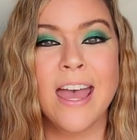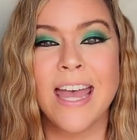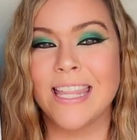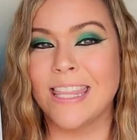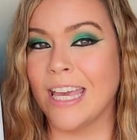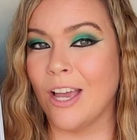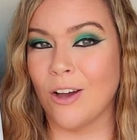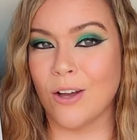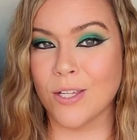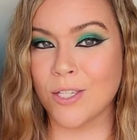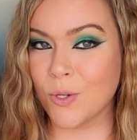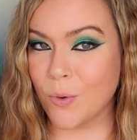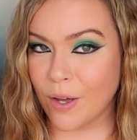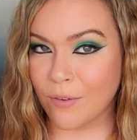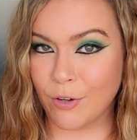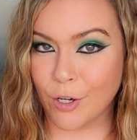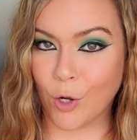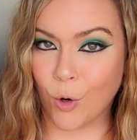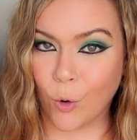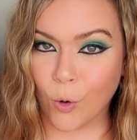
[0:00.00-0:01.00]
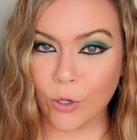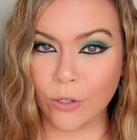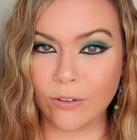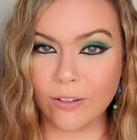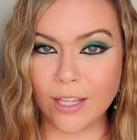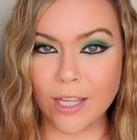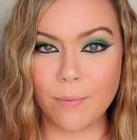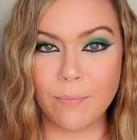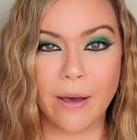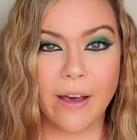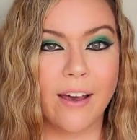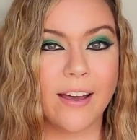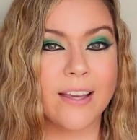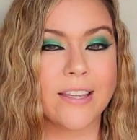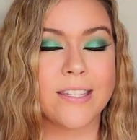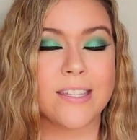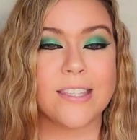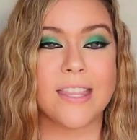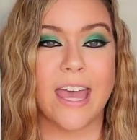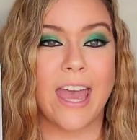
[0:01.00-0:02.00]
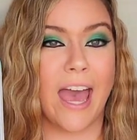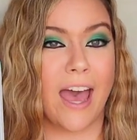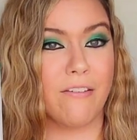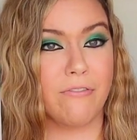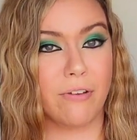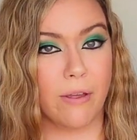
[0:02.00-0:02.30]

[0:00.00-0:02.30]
They also have a quarterly box. They have